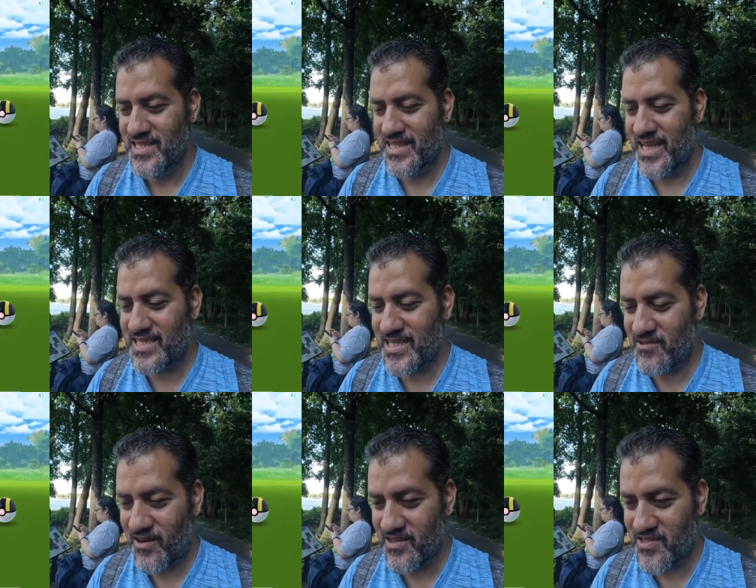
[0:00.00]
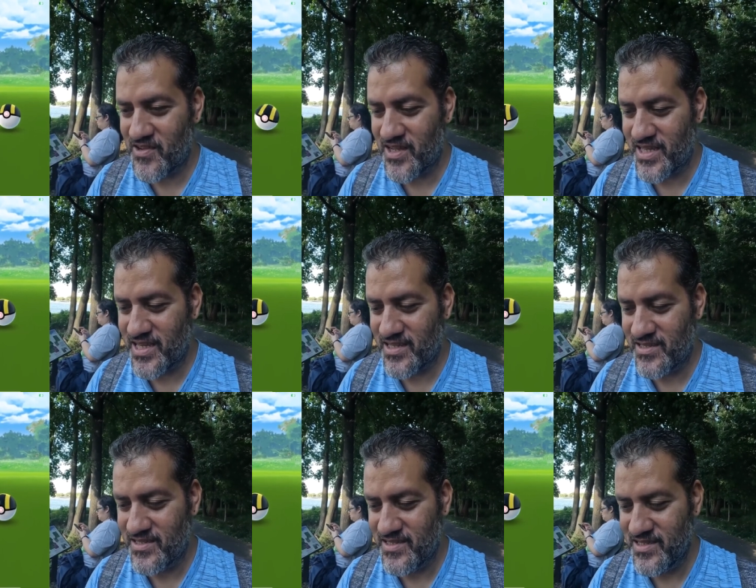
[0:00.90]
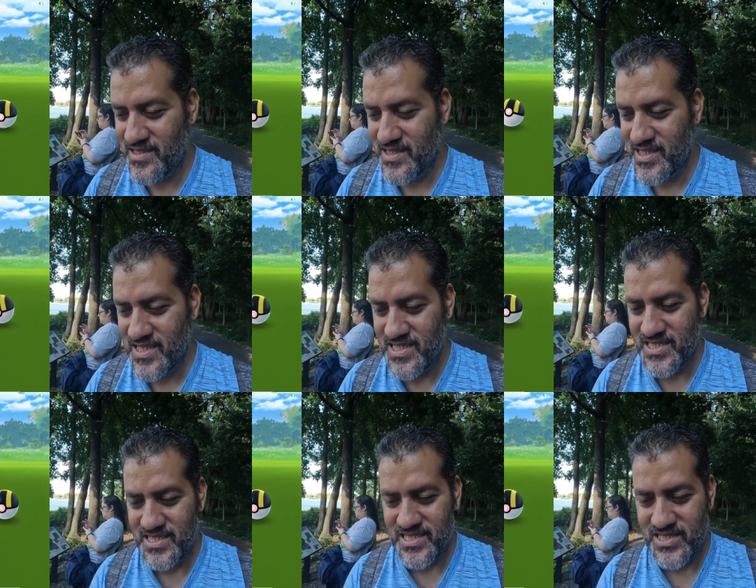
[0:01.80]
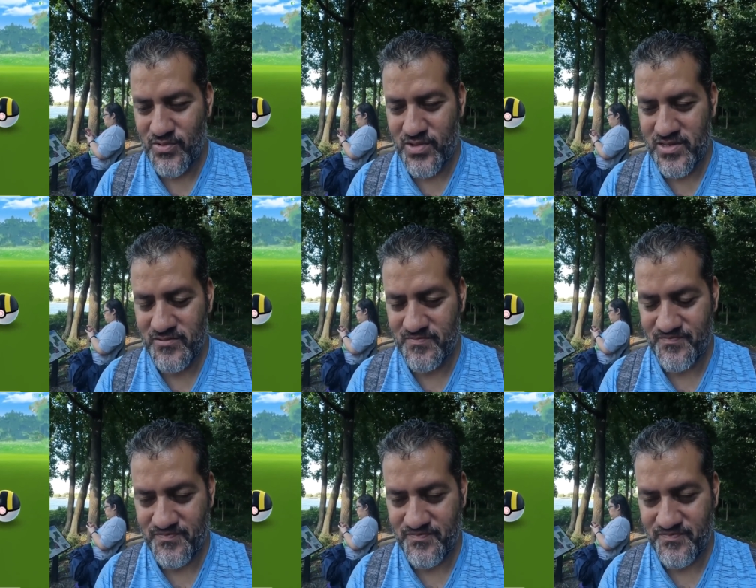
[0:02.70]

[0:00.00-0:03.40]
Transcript: Nice little cluster here at the end. Three.